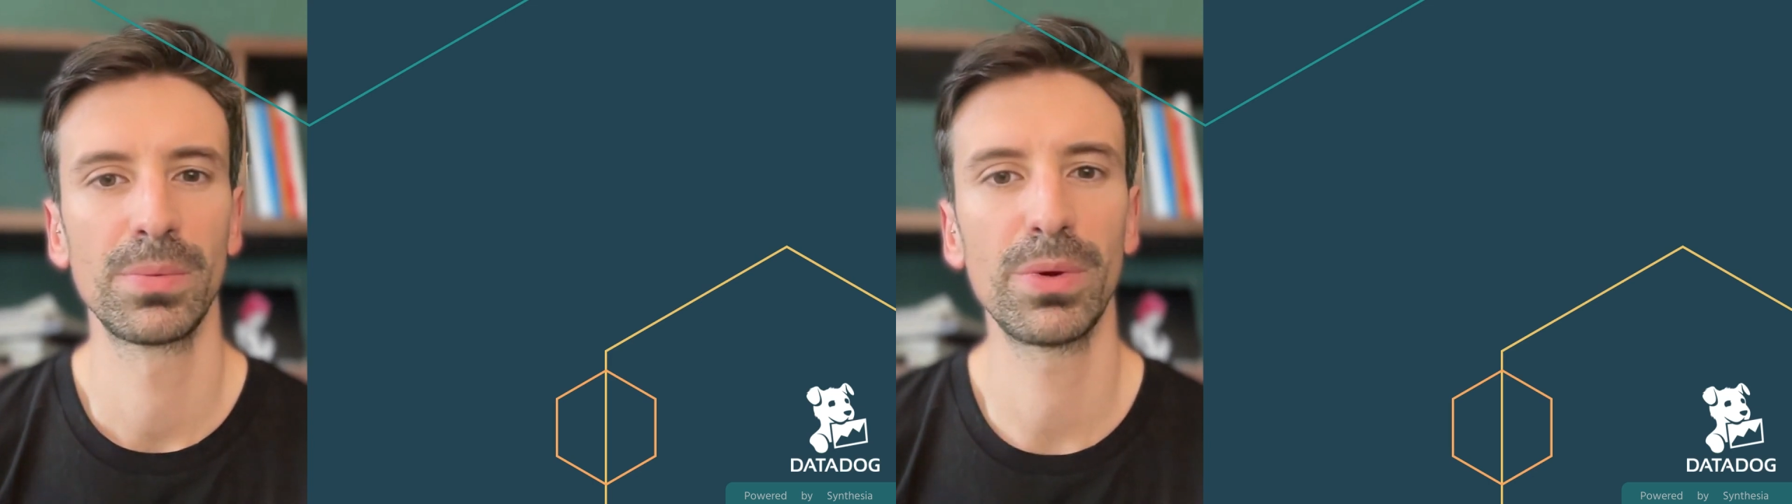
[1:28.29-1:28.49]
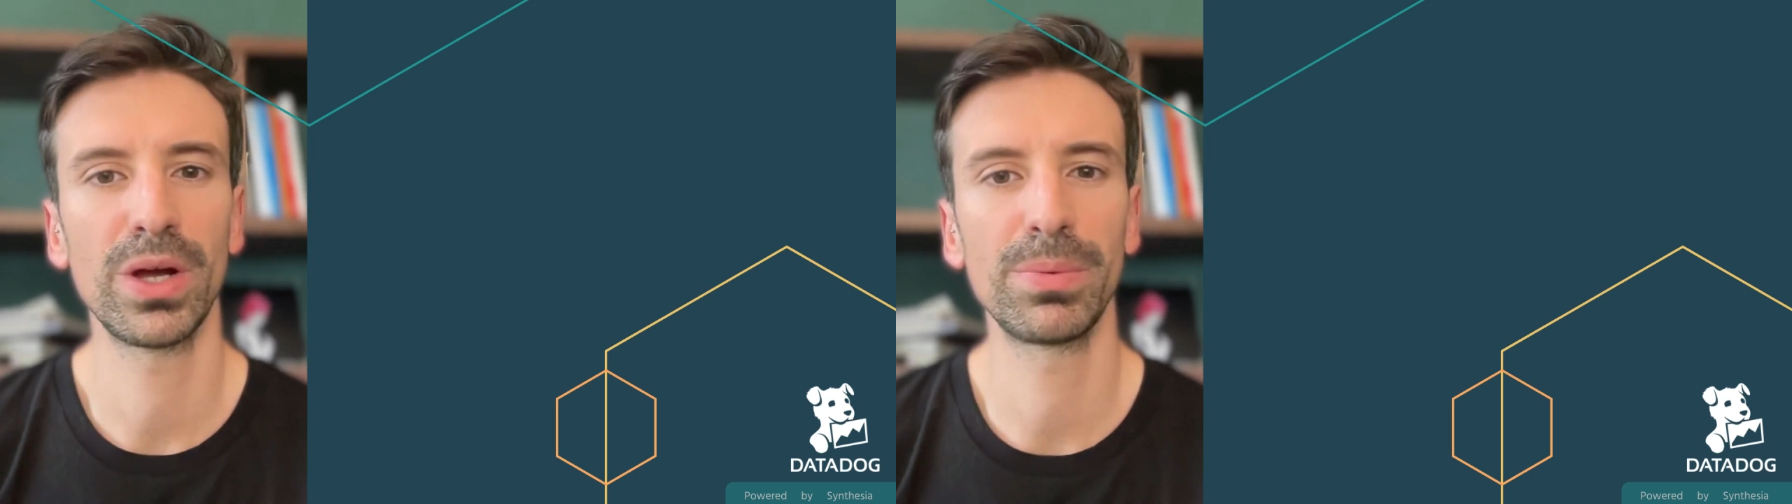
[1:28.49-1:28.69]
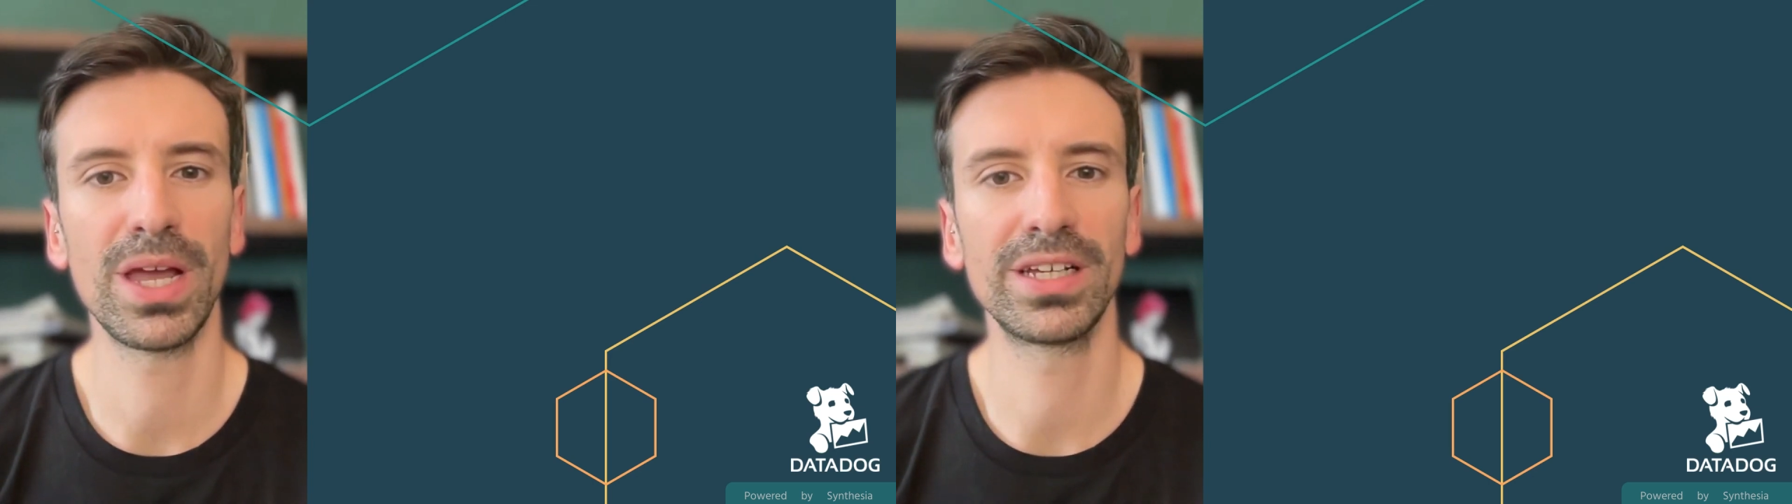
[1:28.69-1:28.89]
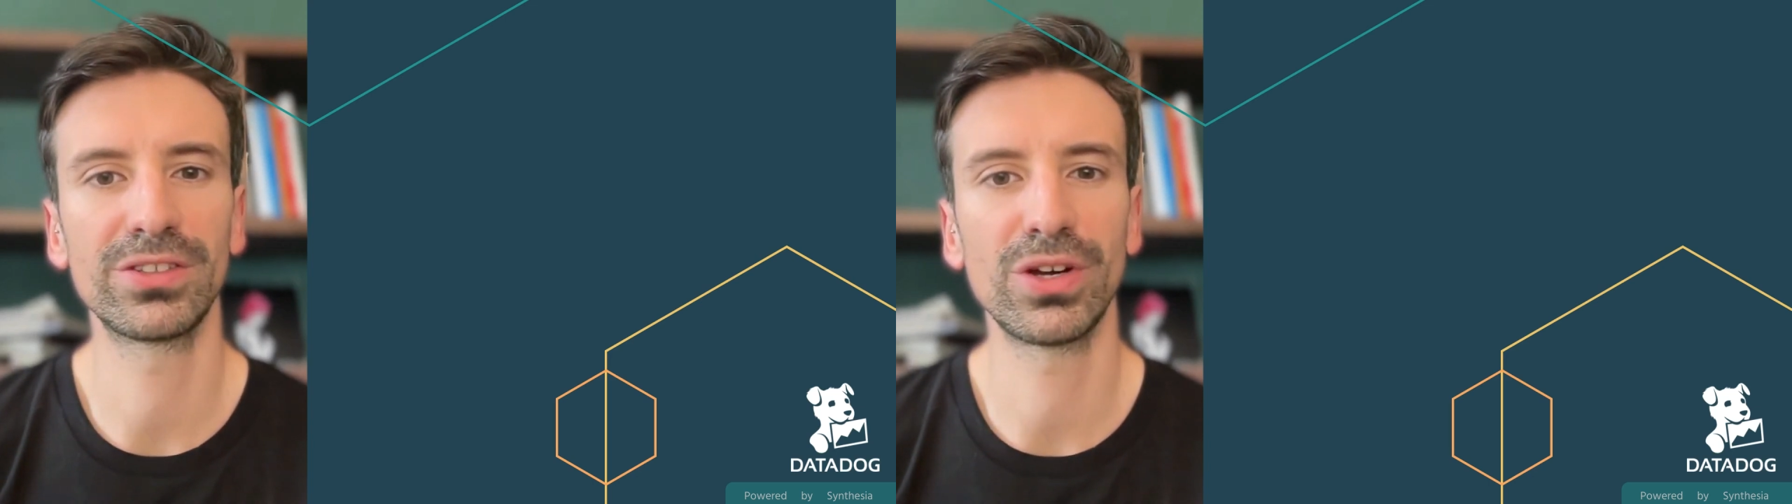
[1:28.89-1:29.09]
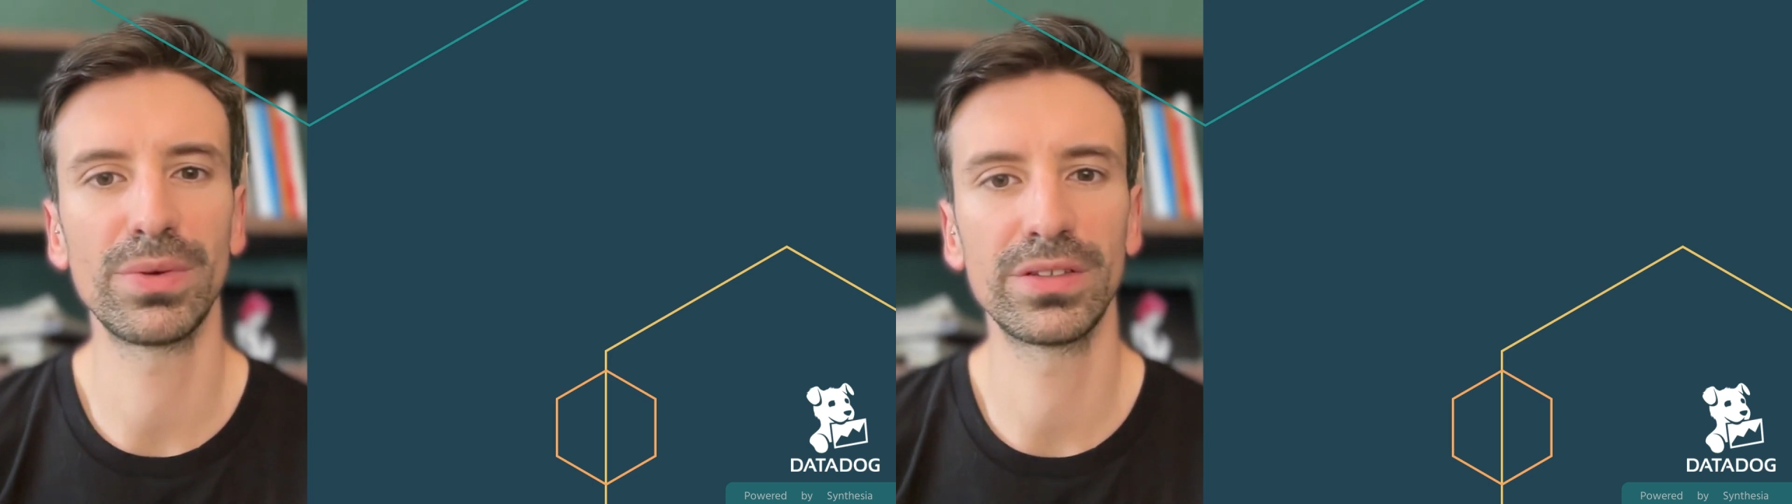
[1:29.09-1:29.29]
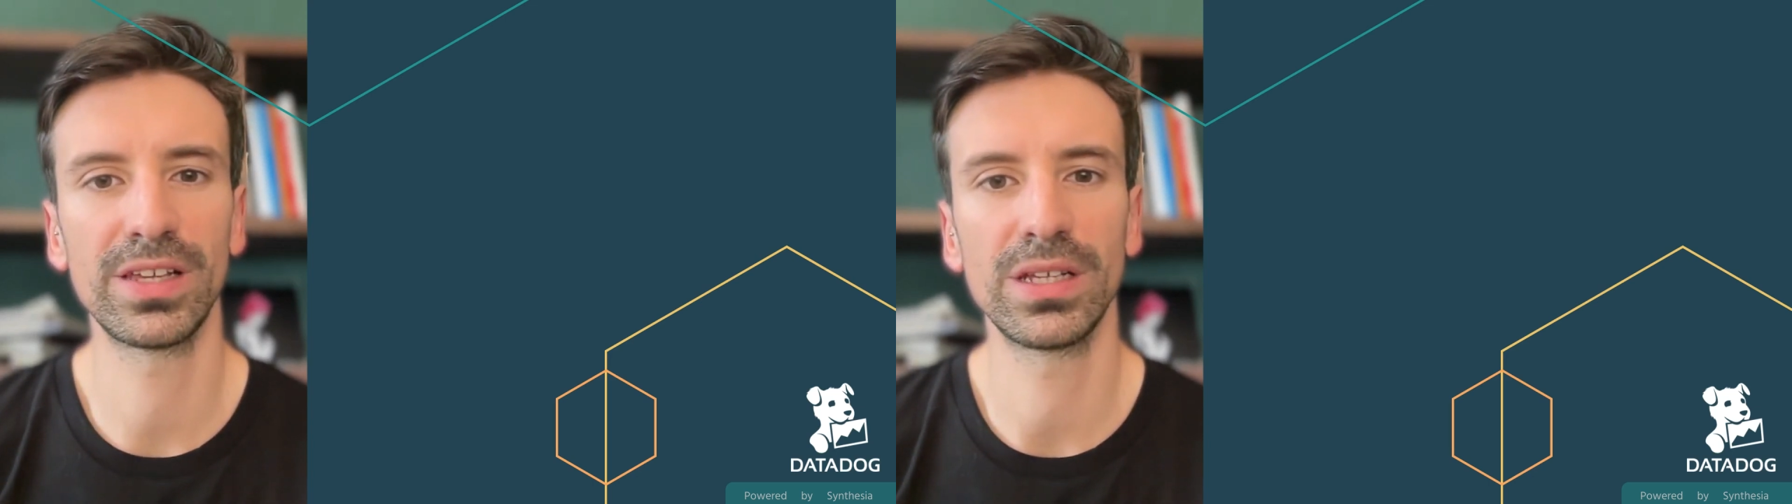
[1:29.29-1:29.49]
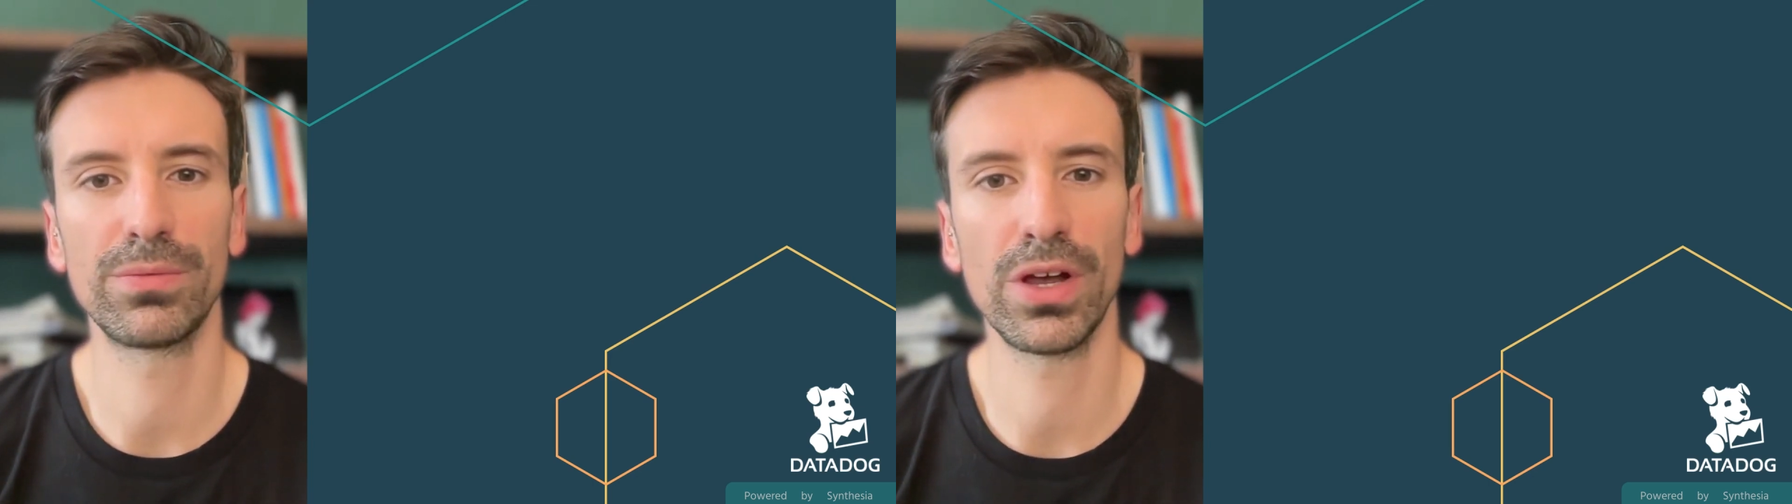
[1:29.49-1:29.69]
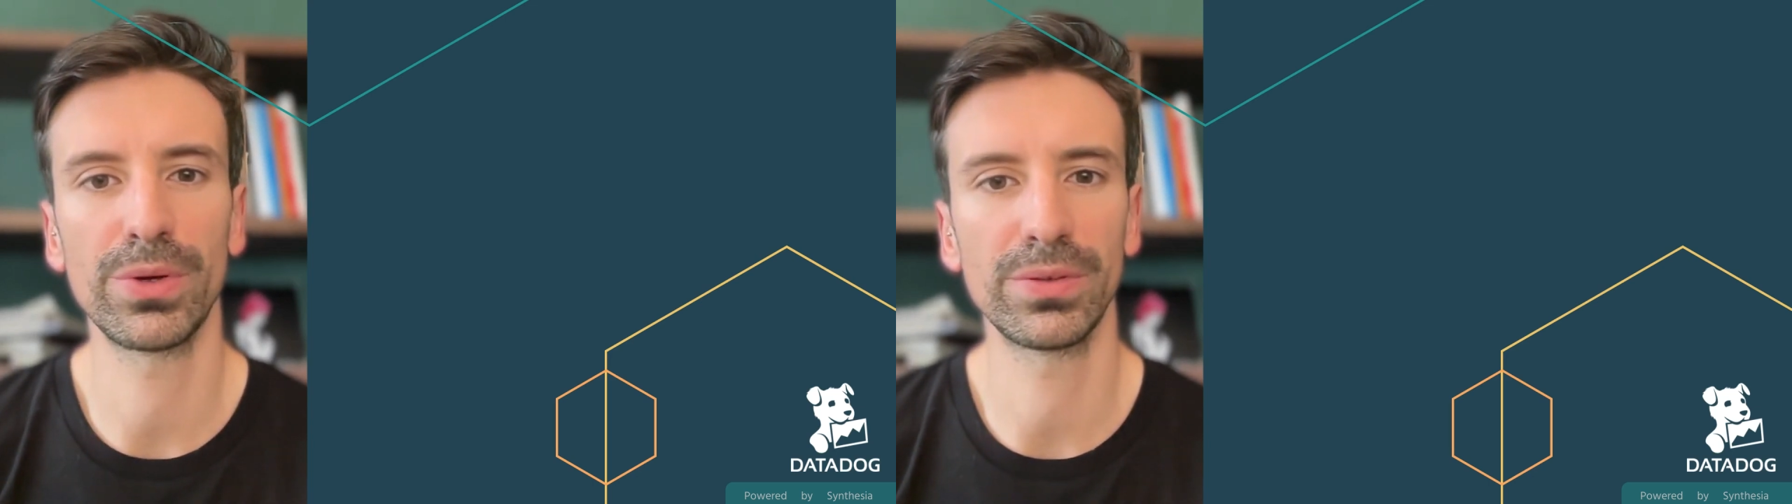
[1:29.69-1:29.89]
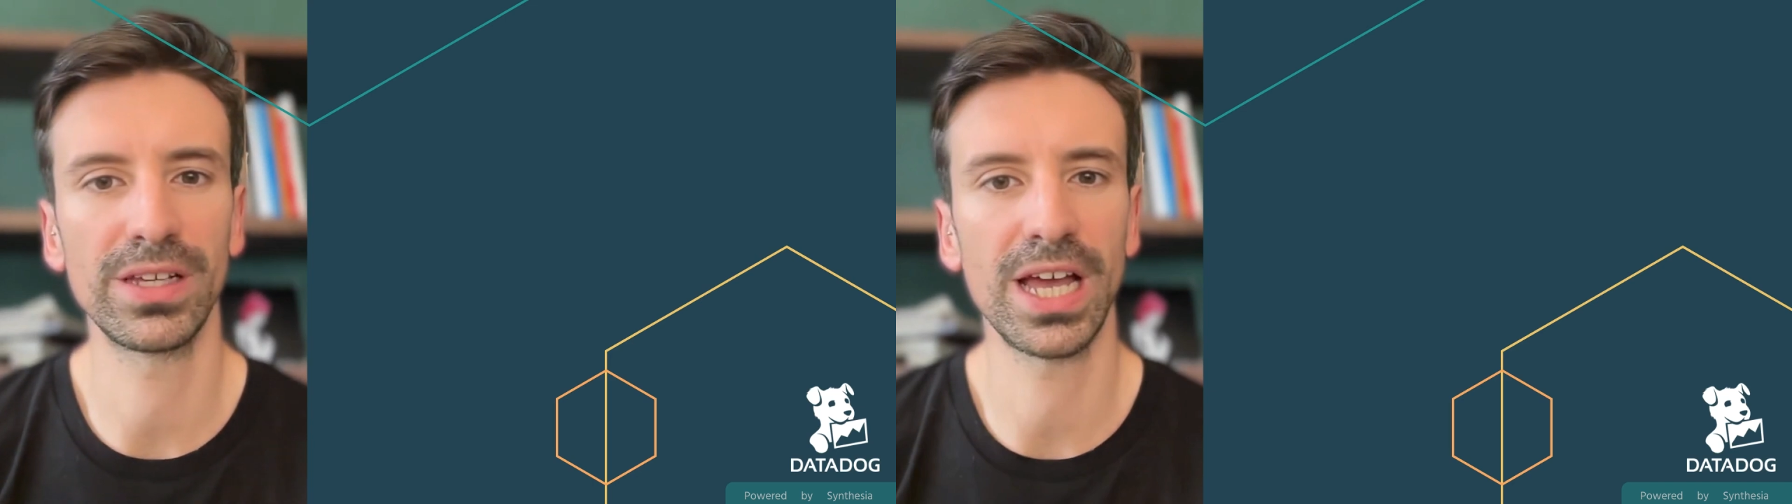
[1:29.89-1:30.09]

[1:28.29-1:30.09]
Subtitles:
By applying service and environment